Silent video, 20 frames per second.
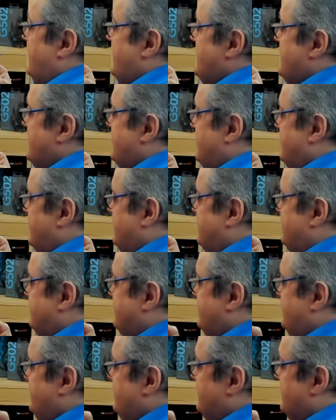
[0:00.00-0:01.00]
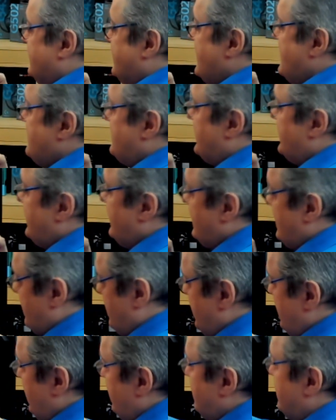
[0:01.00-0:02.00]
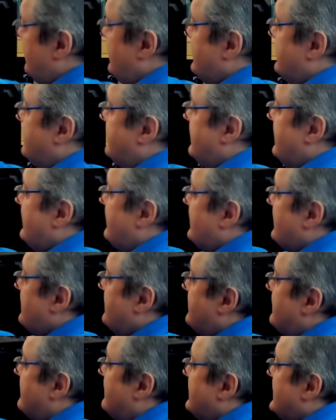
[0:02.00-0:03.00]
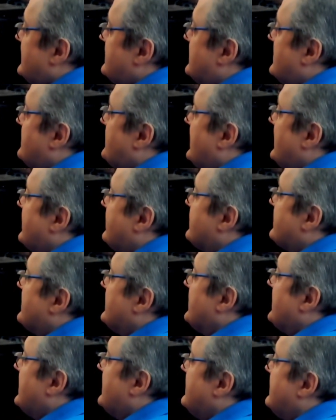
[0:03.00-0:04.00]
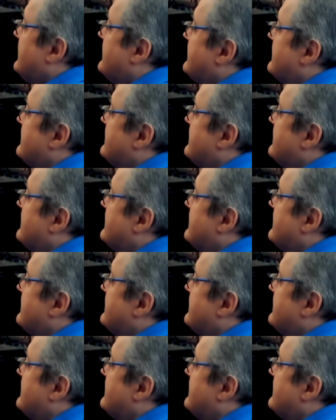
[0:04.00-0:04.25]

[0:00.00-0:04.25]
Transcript: that. We'll sort the cabling out in a minute. We'll get some thermal paste on there.